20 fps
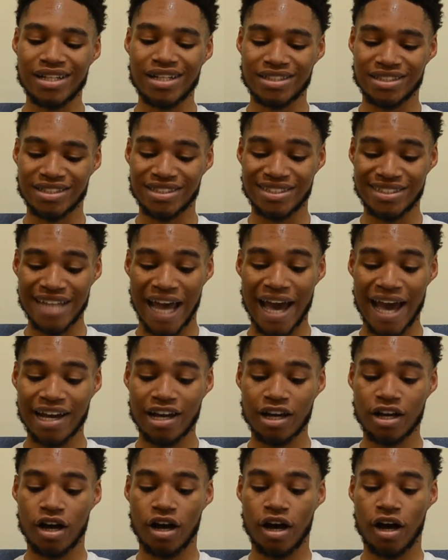
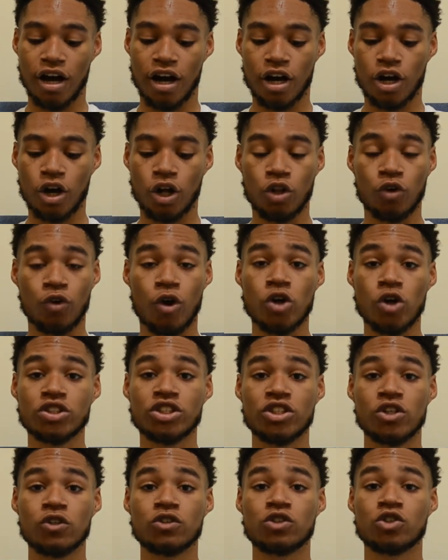Zach
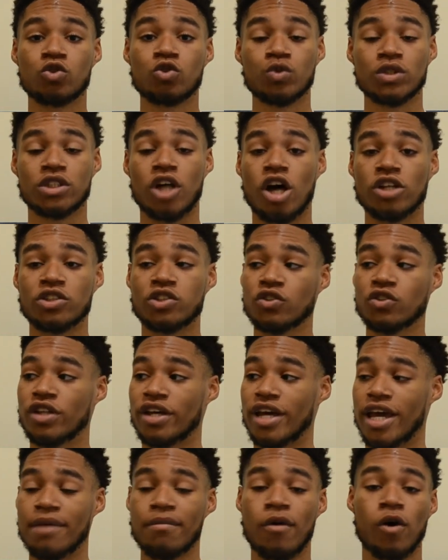Colorosos, who was also
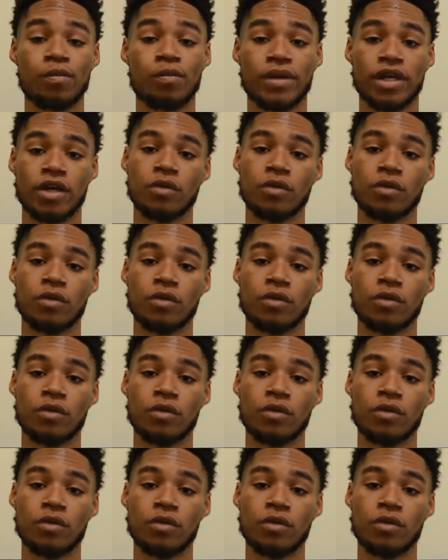the MOP,